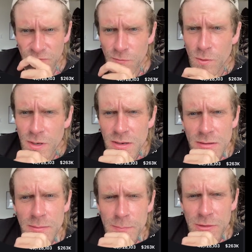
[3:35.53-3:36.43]

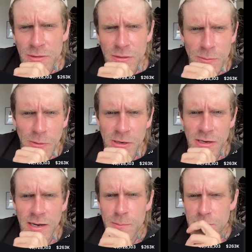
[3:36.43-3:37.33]
$40 million market
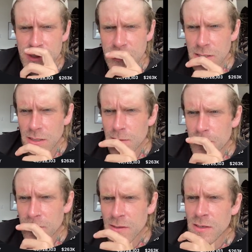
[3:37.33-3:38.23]
cap was the top.
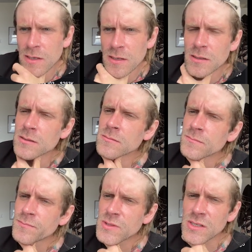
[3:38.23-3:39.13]

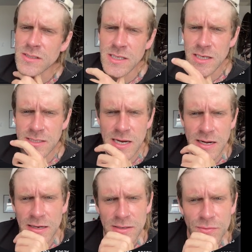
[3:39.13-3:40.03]
So that's like a
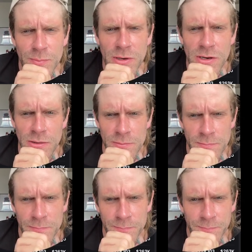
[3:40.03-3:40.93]
10x from here.
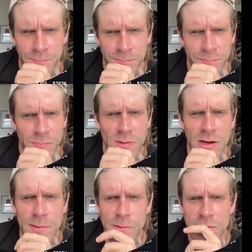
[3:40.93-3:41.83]

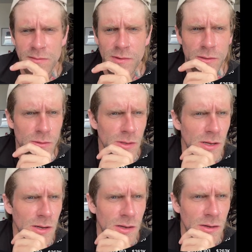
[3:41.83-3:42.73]
I believe
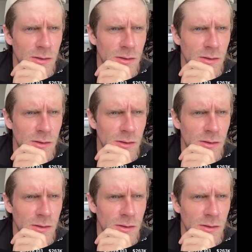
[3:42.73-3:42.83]
it'll